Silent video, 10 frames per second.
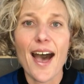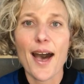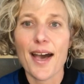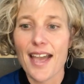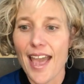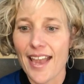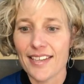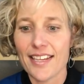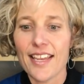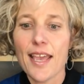
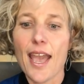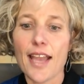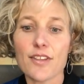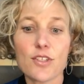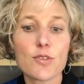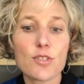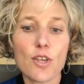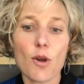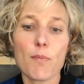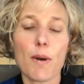and do
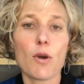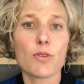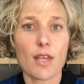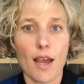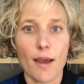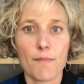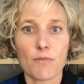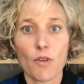so both